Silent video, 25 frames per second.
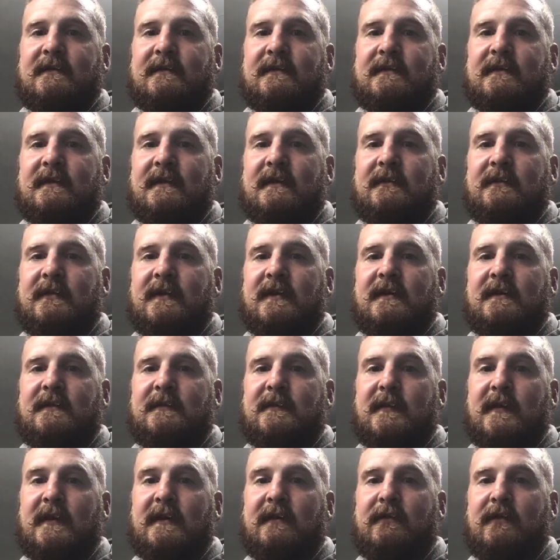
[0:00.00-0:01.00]
St.
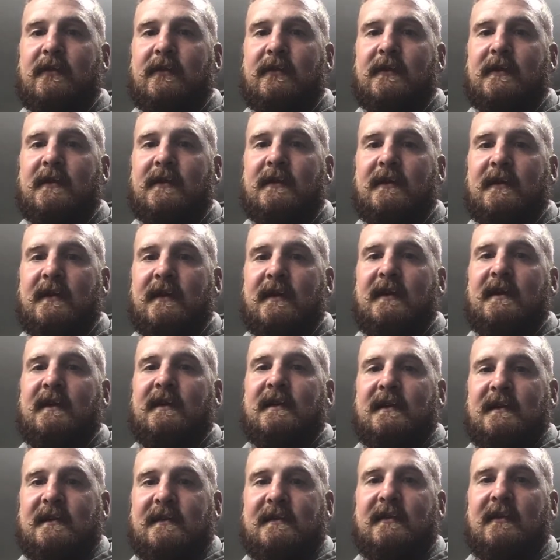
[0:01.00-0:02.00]
Petersburg, Florida.
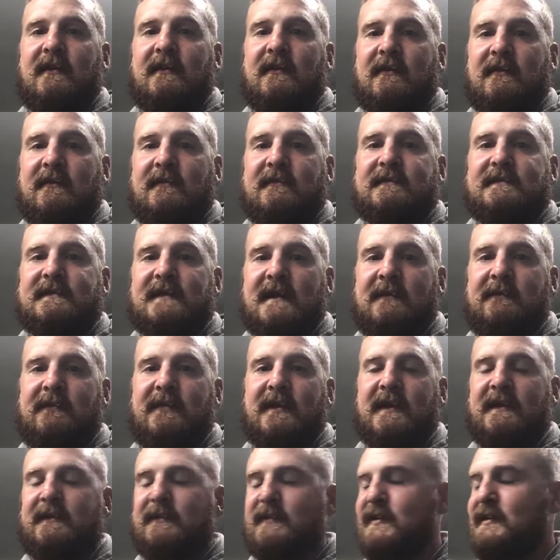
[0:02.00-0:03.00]
So, St.
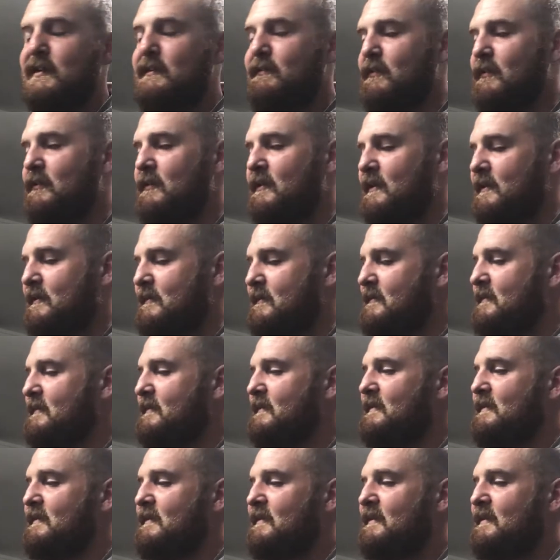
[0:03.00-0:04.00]
Petersburg, Florida.
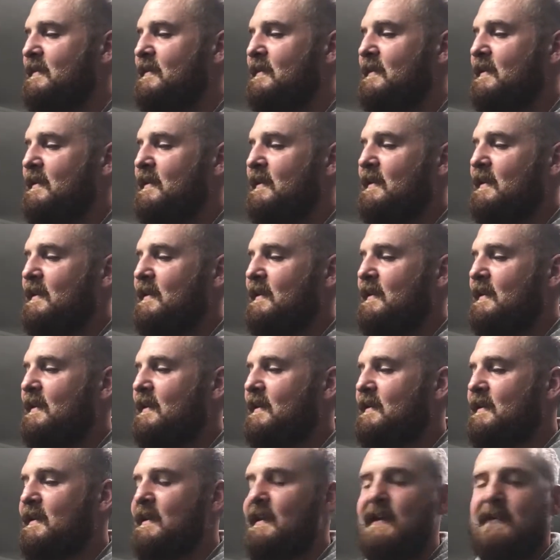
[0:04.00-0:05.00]

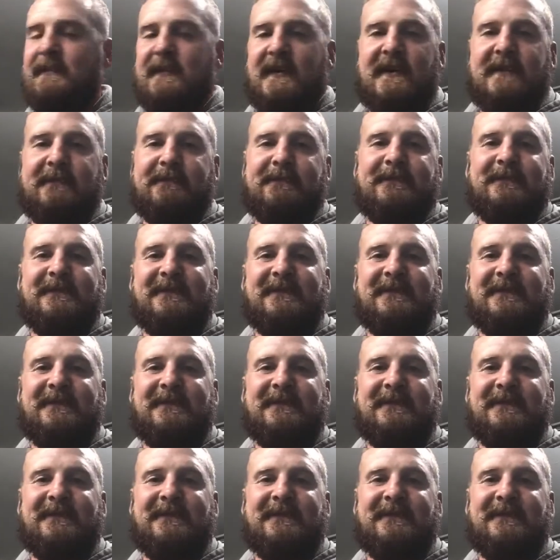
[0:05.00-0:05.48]
Heck yeah, man.